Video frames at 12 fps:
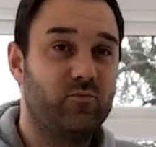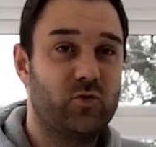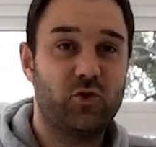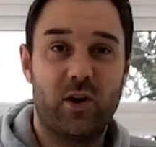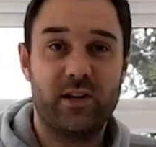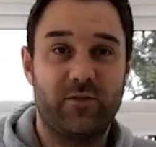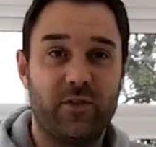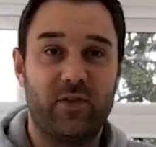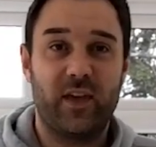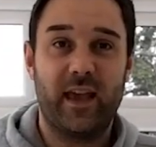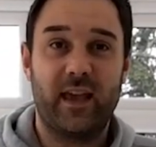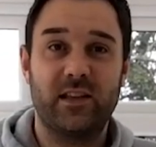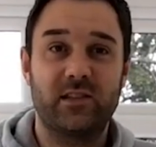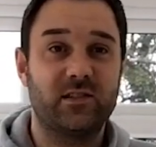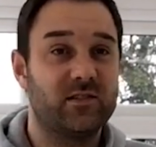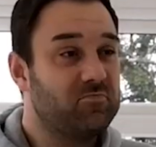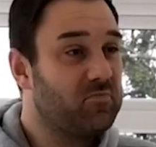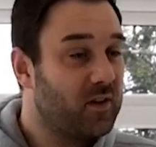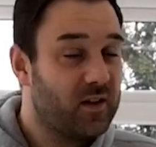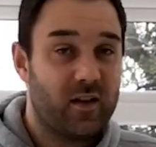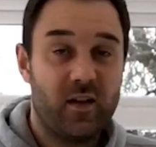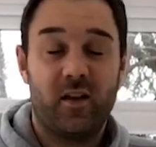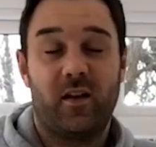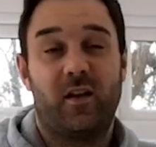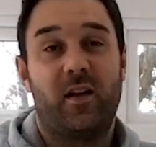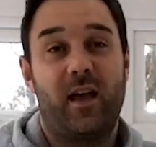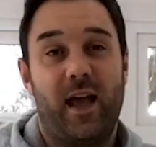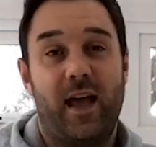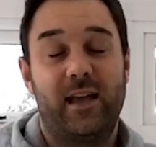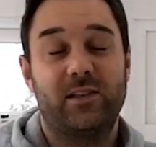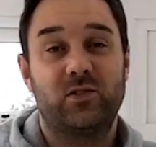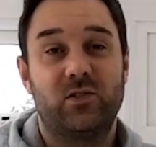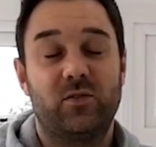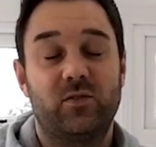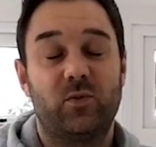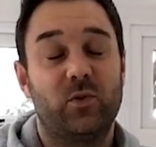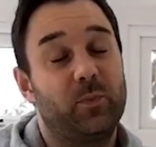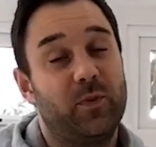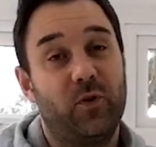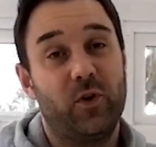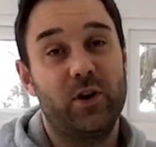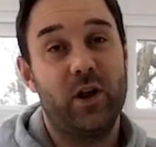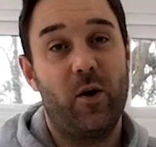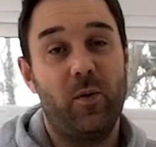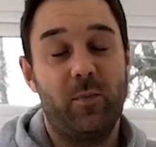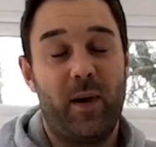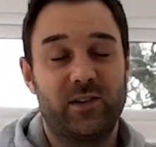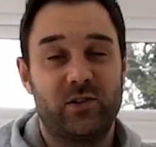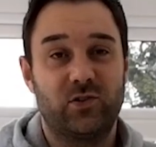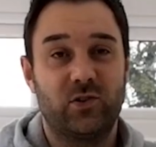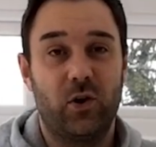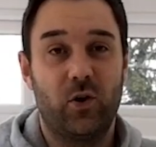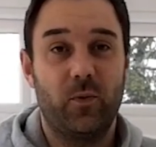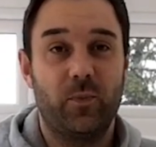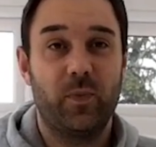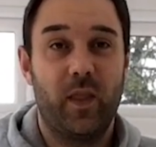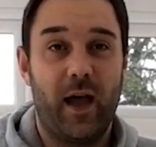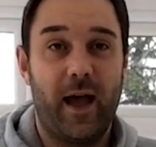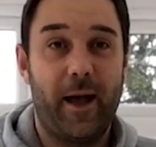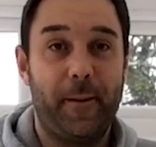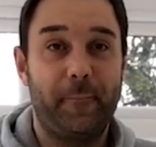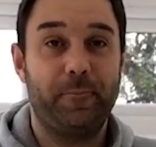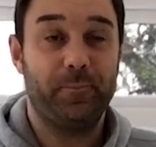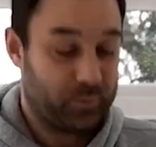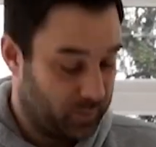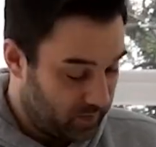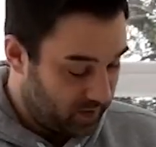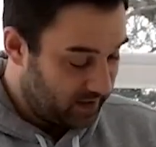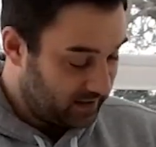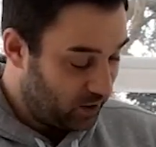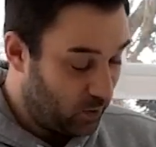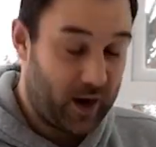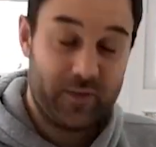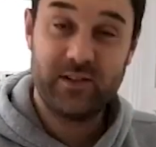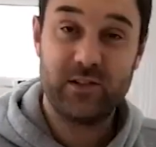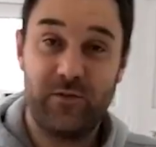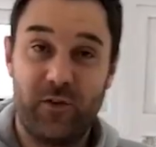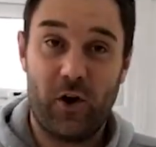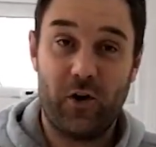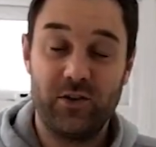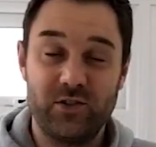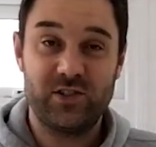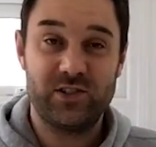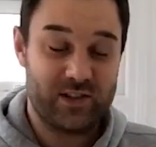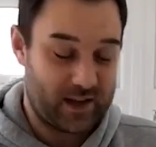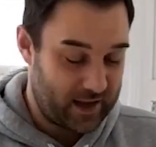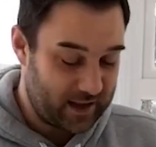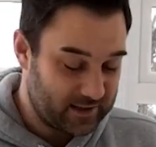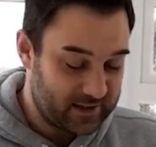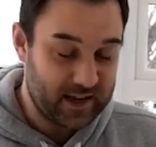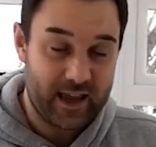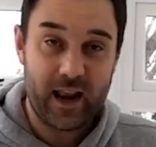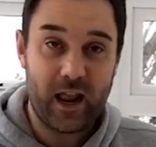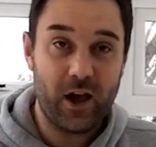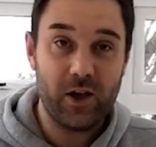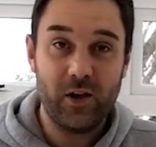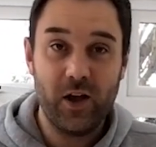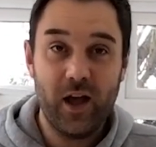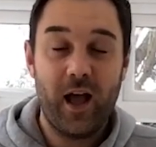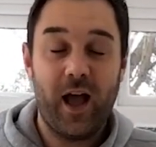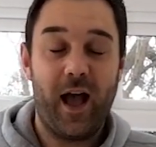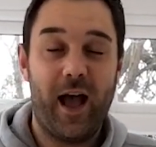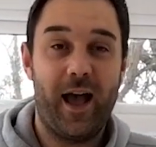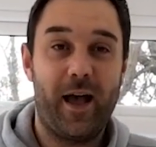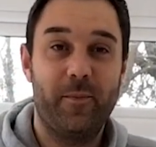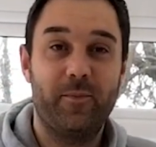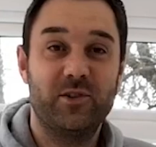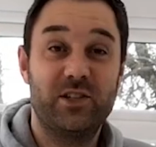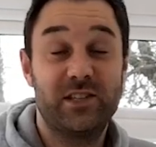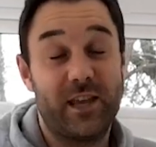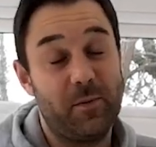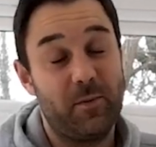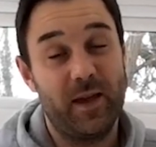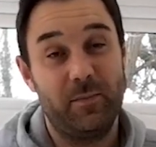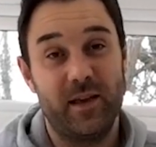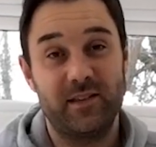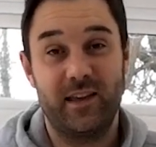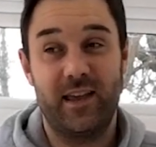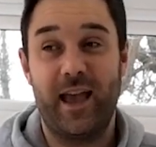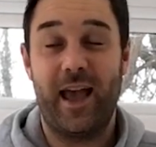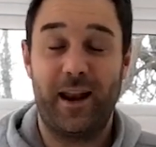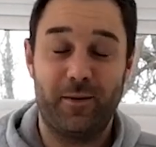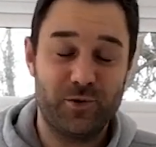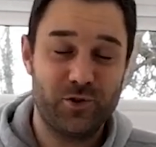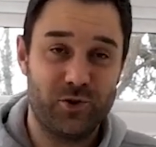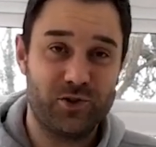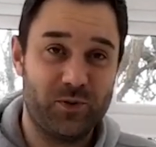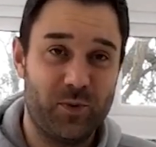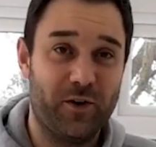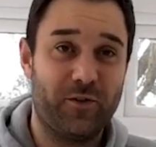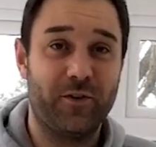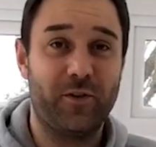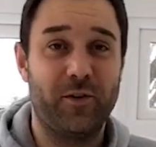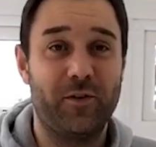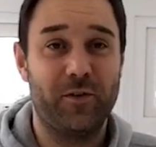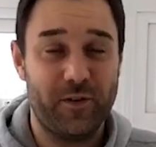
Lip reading: Try different things, and before you know it, we're back to school. This little one, this is Florence, she's here to say hello. She's keeping me busy, and I'm sure she will for a